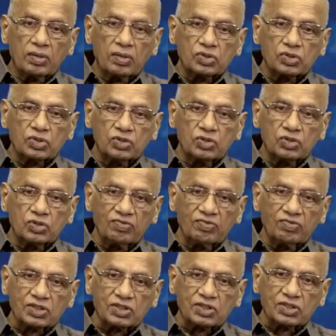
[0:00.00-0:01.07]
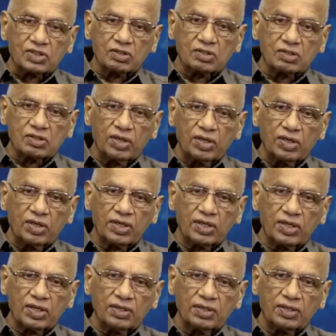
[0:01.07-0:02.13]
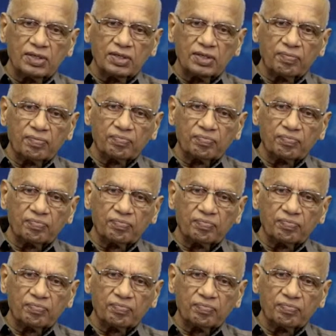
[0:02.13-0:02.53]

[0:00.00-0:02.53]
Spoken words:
you see 2 devices, one here,